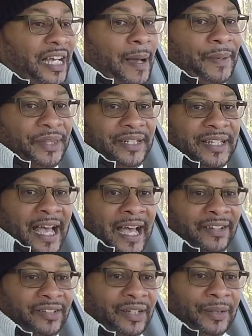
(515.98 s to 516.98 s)
top of the
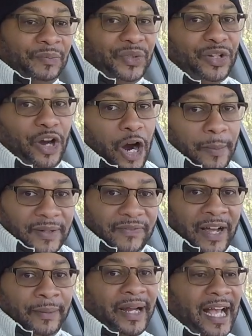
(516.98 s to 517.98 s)
dash, carbon
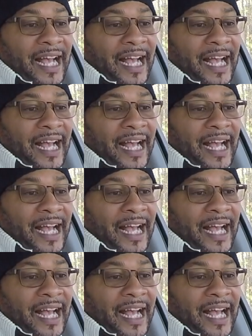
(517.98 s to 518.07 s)
fiber